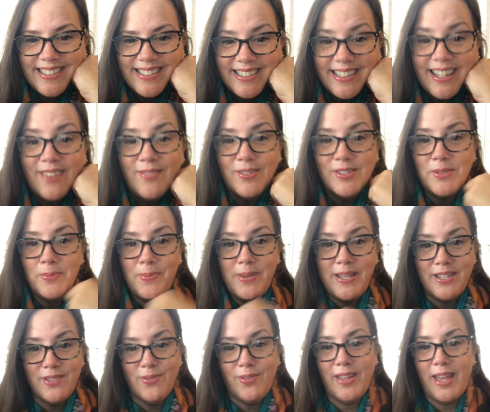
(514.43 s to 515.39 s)
That was a
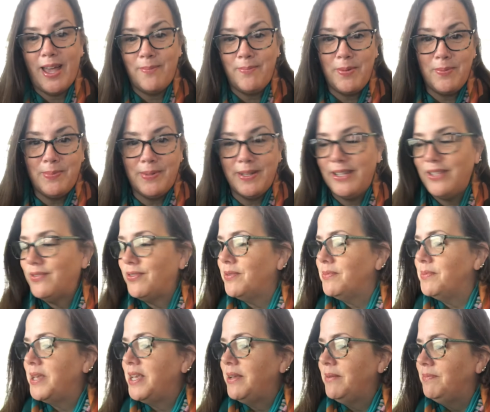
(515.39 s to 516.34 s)
peaceful, happy place for
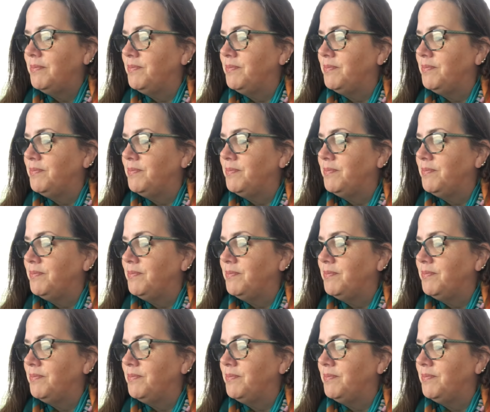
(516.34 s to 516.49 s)
me.